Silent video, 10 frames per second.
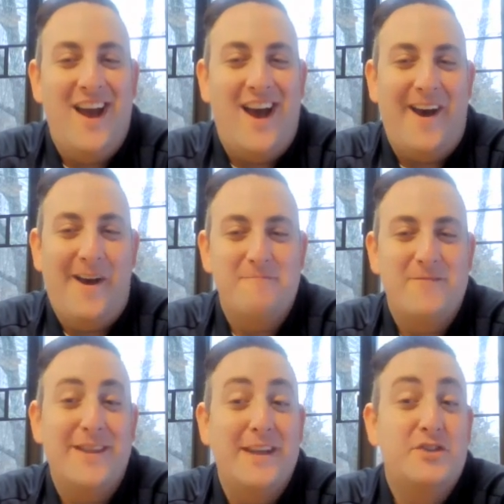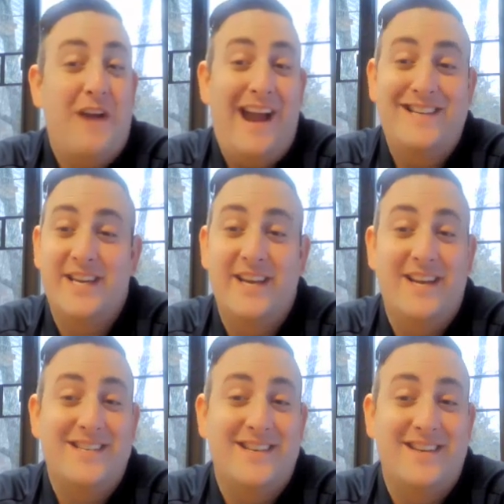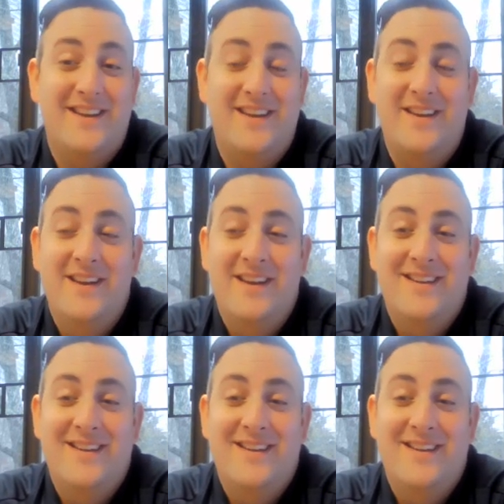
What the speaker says: really try to